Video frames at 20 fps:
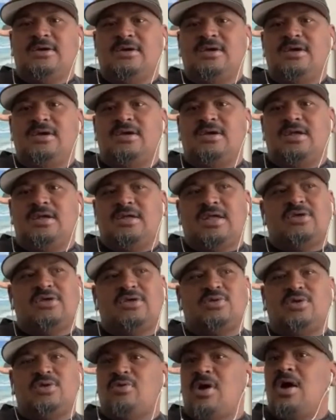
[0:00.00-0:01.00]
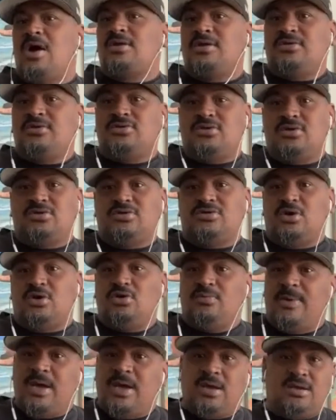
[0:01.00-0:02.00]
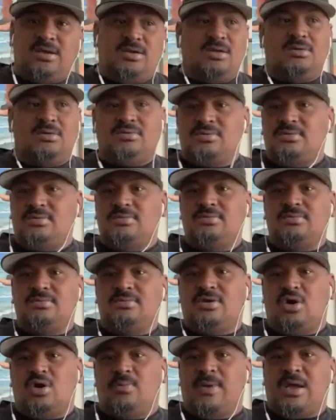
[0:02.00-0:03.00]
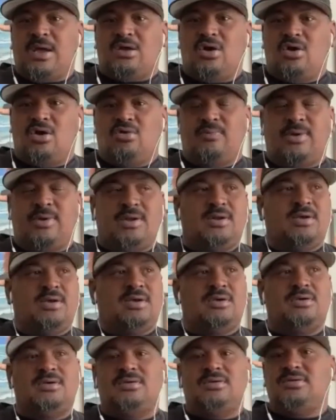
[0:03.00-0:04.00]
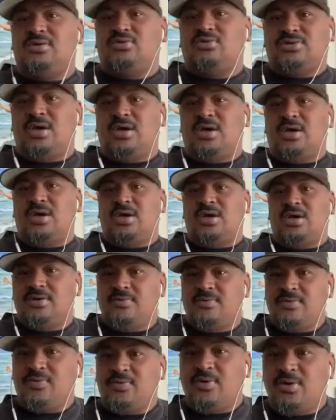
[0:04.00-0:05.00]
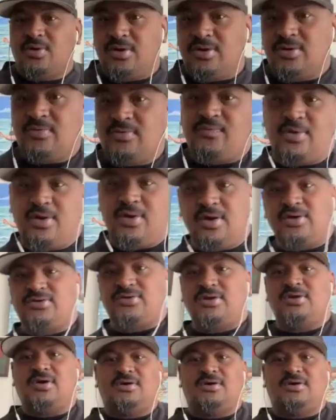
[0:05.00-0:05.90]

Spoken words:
And that's what the Rock needs to do too, man. Go back home and do something for us.